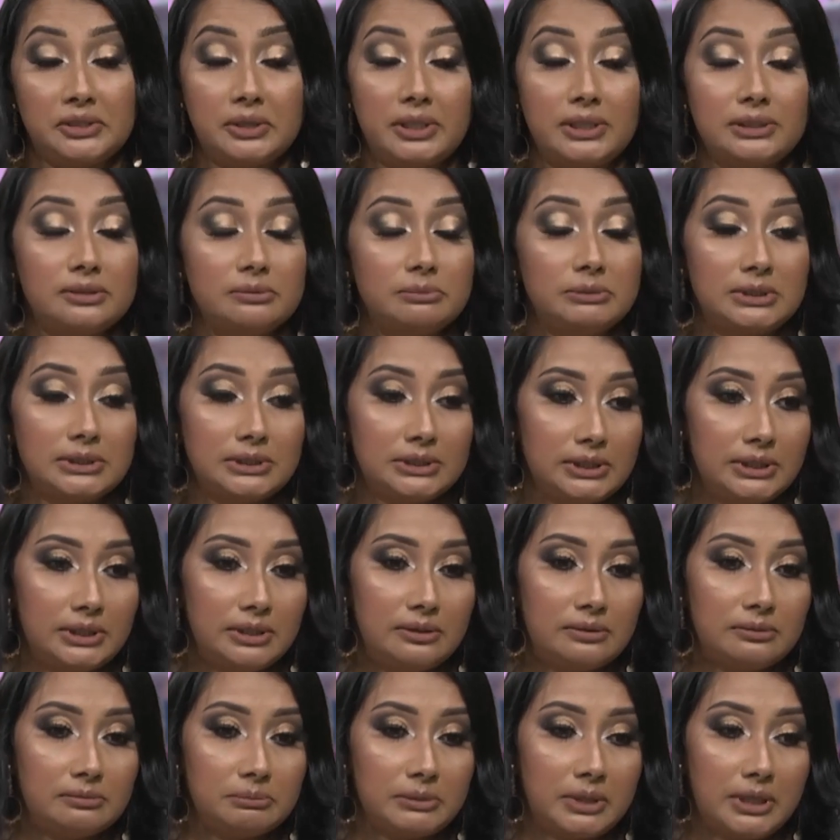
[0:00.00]
I try to
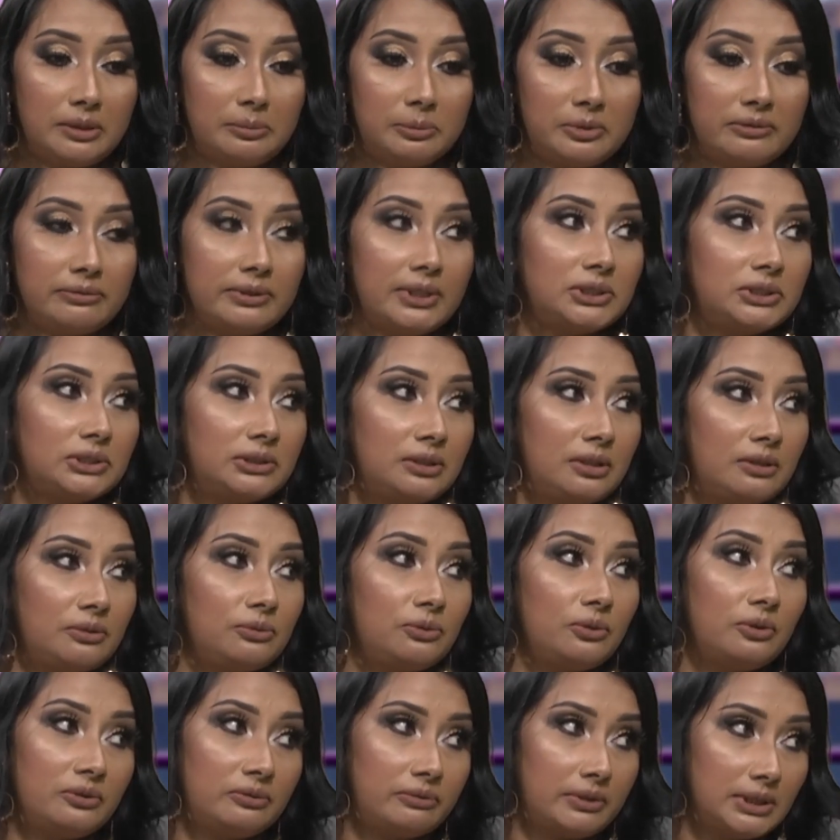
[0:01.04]
maintain my professional
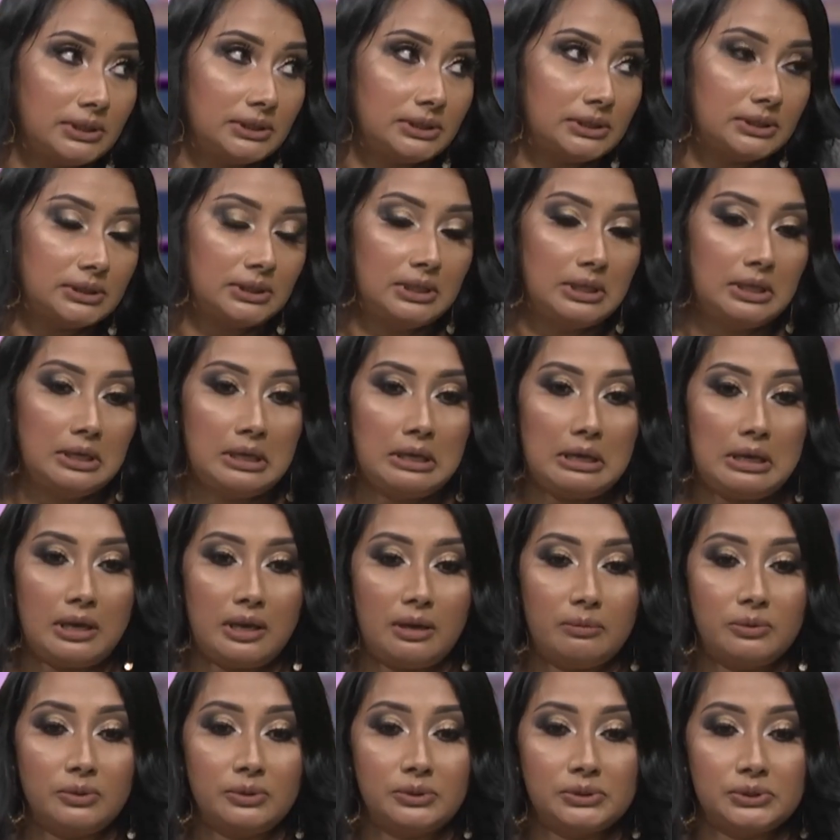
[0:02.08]
forefront.
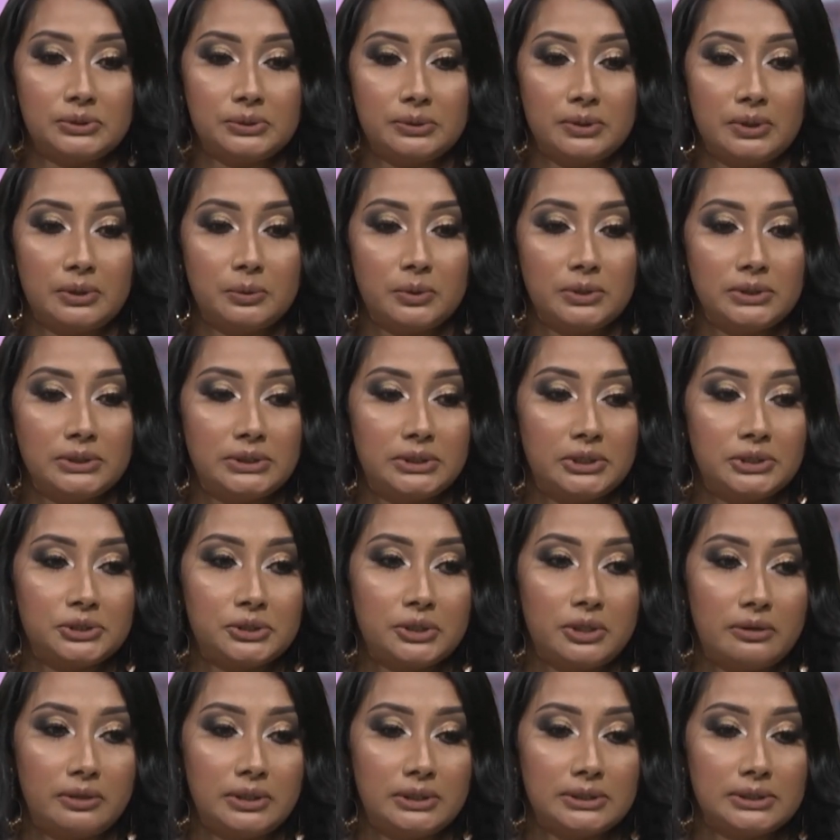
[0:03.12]
Mm-hmm. I'm also a quality
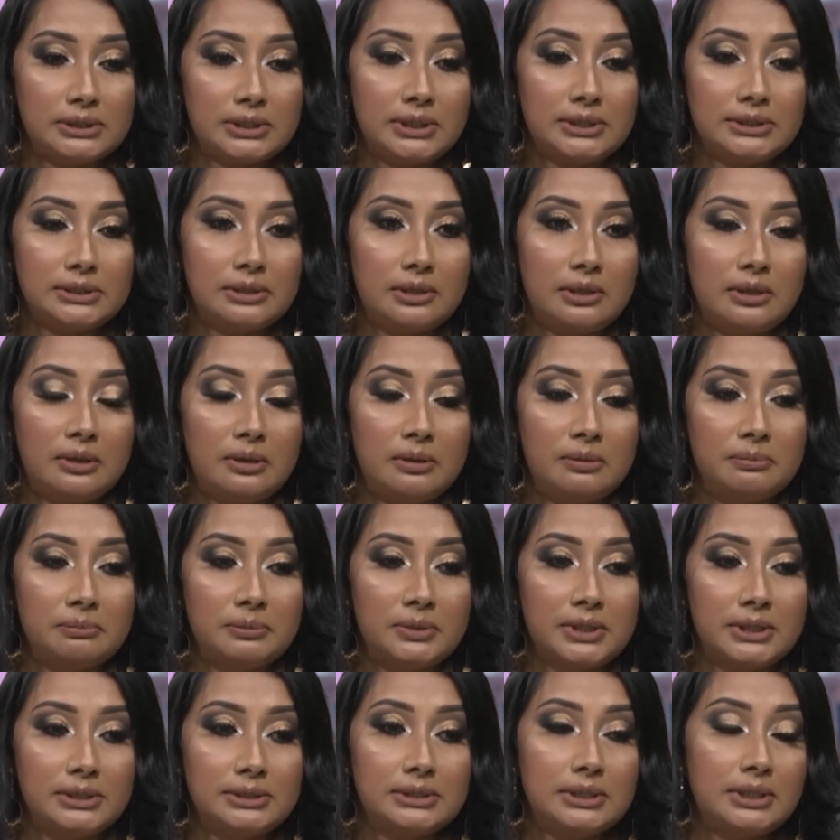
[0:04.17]
assurance
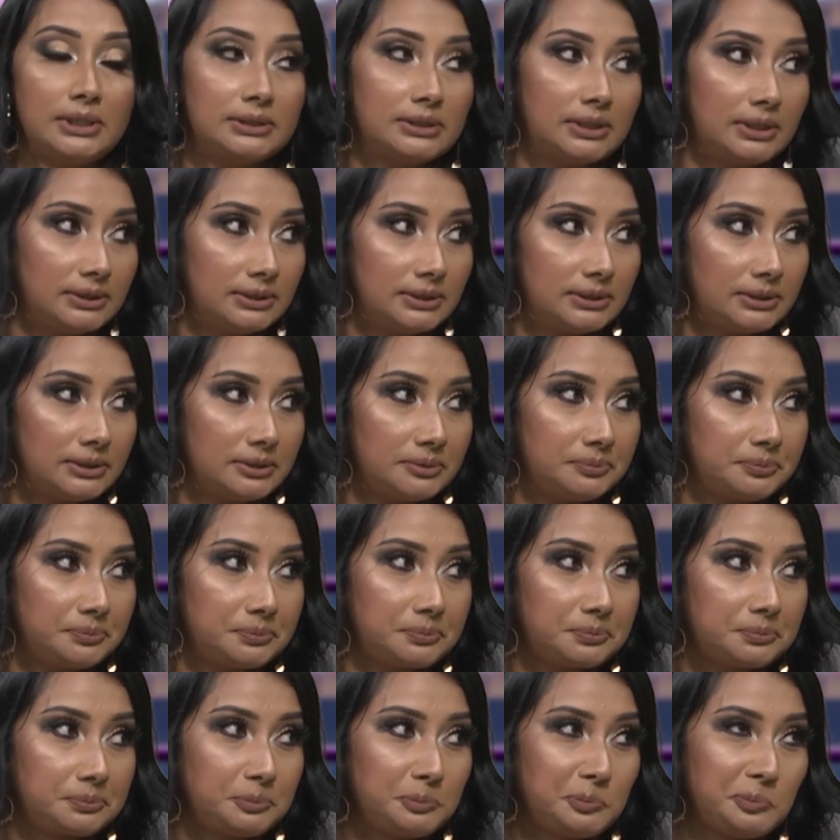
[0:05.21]
consultant.
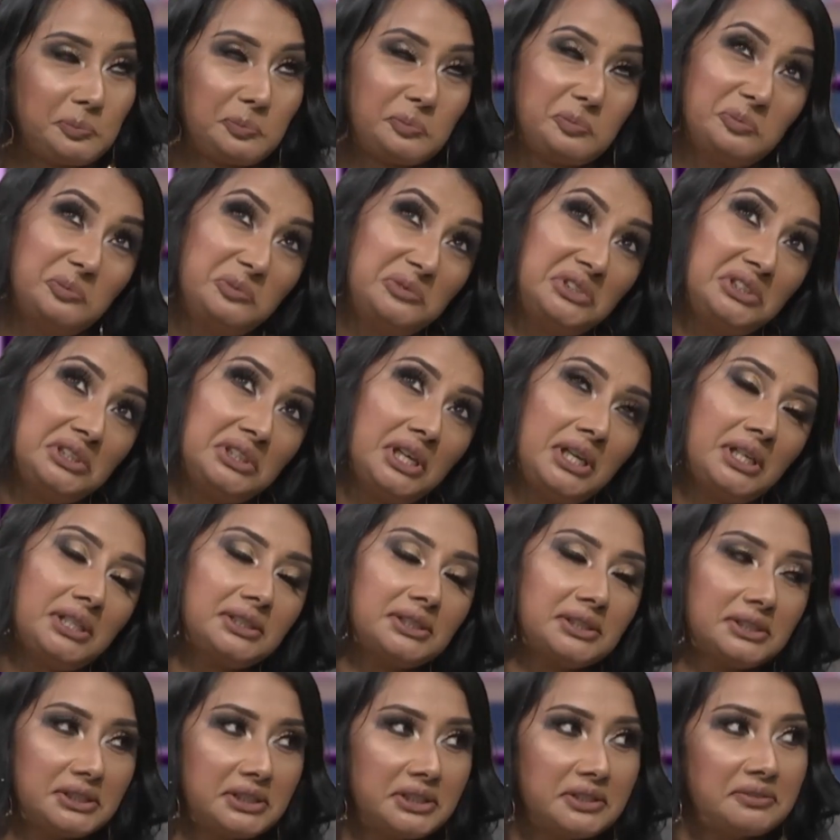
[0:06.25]

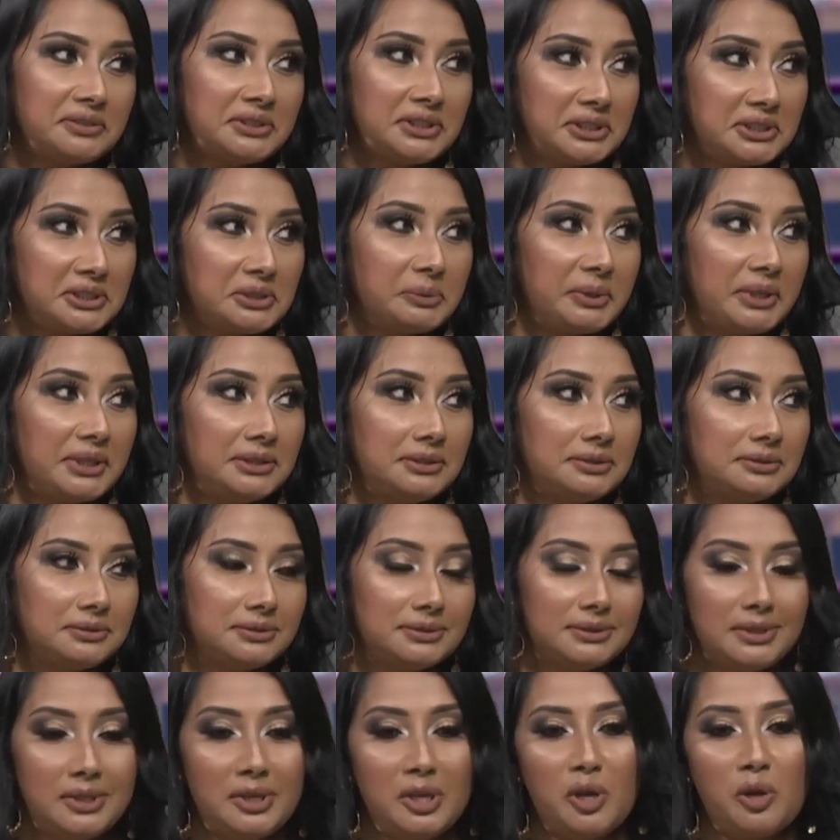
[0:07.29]
Health and safety as well,
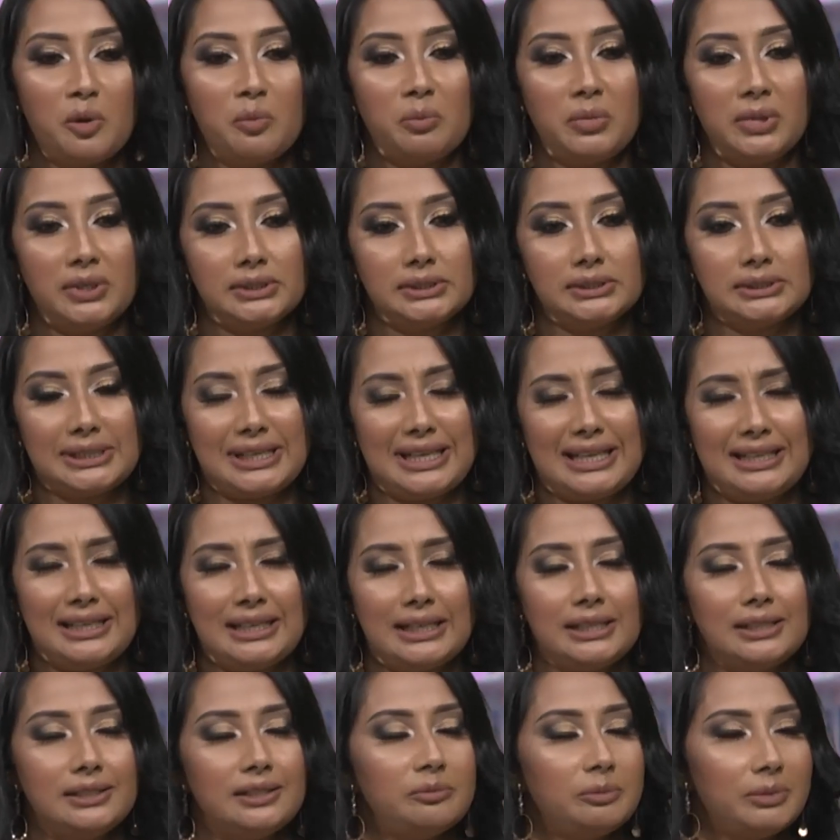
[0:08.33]
but I
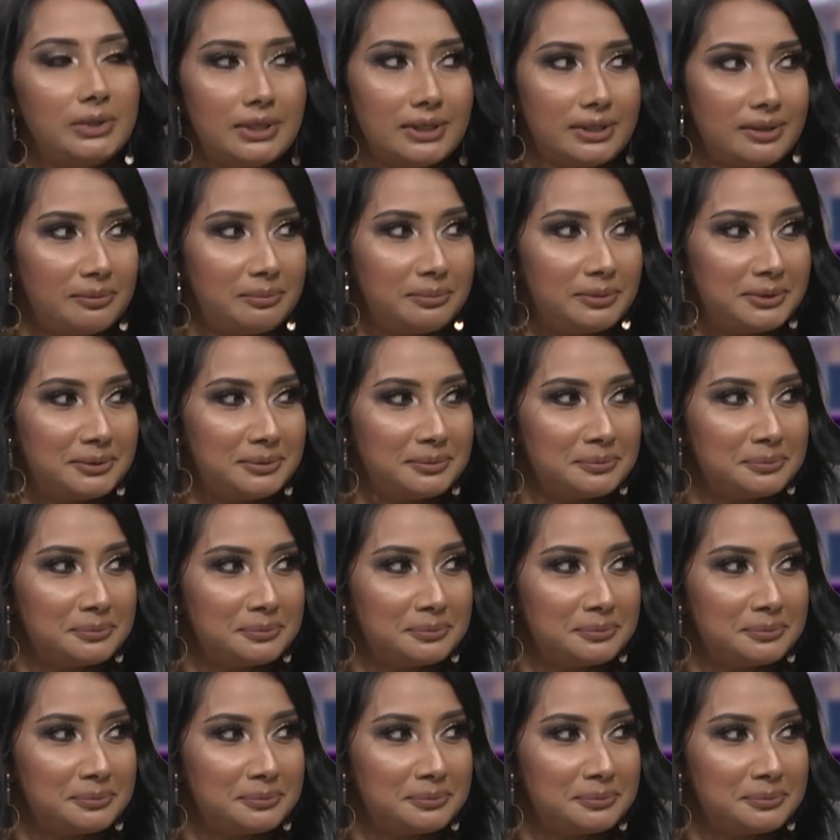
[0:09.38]
like the makeup.